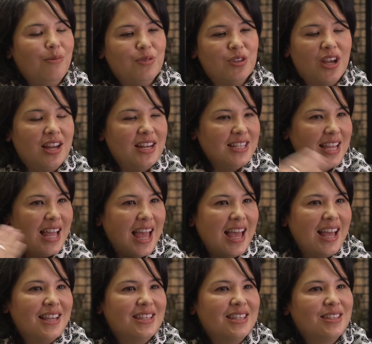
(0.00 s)
Chinese
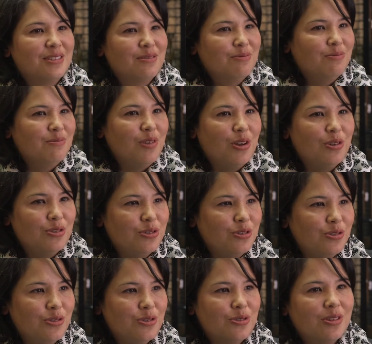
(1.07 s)
hats, no
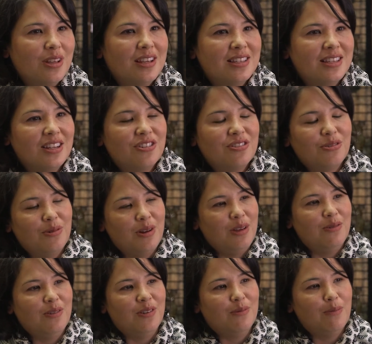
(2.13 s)
shoes, etc.,
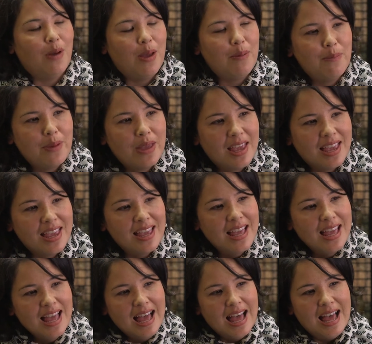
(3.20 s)
whatever it might be,
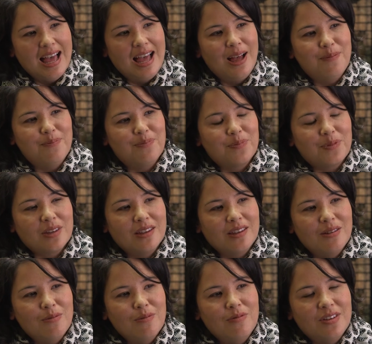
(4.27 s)

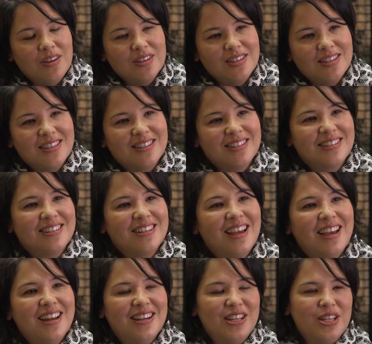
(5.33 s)
versus
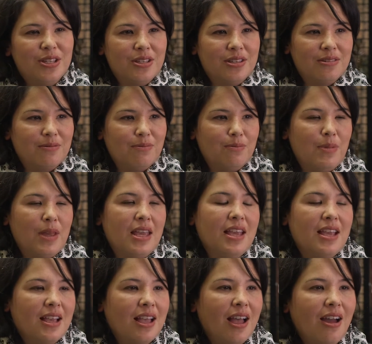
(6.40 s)
Chinese being
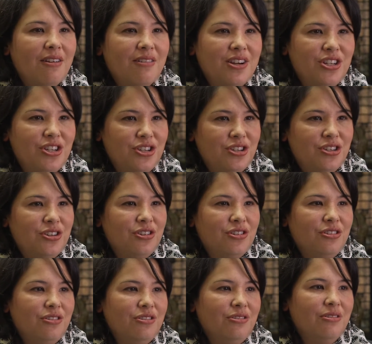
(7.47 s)
encouraged
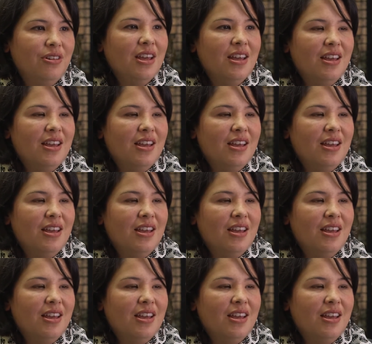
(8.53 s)
to,